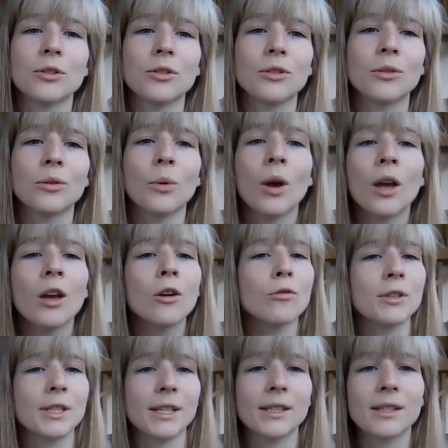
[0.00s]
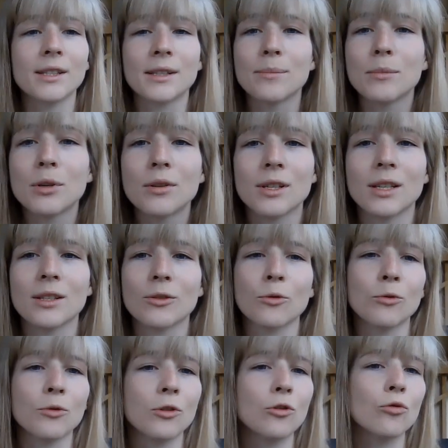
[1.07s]
to resist his muses
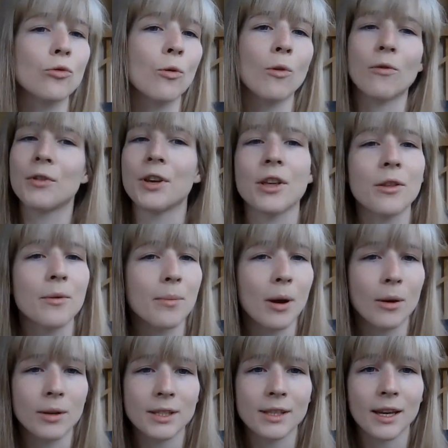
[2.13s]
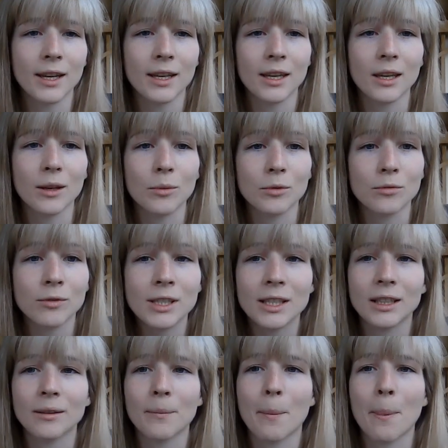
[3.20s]
or the draw of the other poets that he was
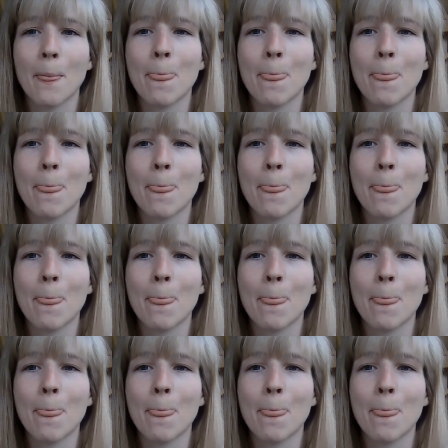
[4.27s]
reading.